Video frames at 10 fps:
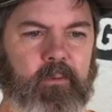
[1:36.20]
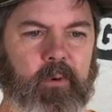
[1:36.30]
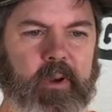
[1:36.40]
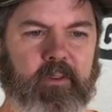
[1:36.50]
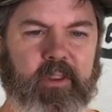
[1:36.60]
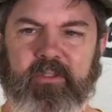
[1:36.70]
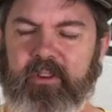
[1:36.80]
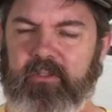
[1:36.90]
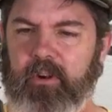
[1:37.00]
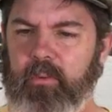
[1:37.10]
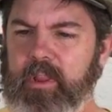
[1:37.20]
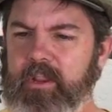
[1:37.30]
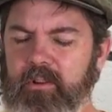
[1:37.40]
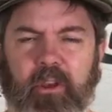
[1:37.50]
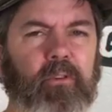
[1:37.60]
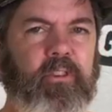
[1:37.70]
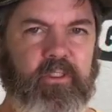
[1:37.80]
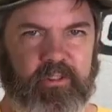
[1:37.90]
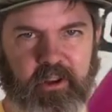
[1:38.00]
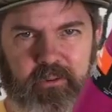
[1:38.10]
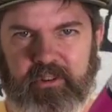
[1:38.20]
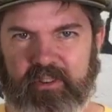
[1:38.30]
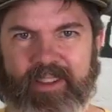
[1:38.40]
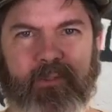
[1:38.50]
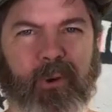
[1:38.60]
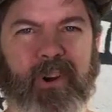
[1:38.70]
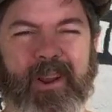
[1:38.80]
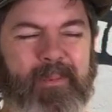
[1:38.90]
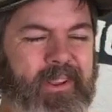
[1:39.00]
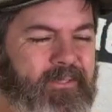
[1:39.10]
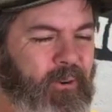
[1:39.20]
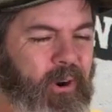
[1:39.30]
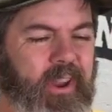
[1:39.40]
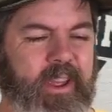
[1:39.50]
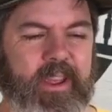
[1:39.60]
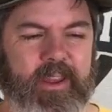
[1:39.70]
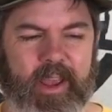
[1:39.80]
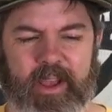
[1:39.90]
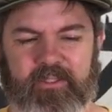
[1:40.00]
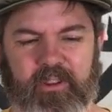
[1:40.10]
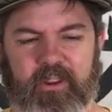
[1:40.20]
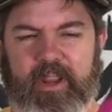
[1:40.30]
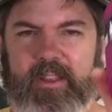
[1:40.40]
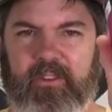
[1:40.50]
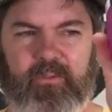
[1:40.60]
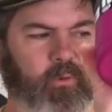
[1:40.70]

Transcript: whatever these things are. What are they? Koozies. Koozies, that's the word I'm looking for. Yeah, so you got this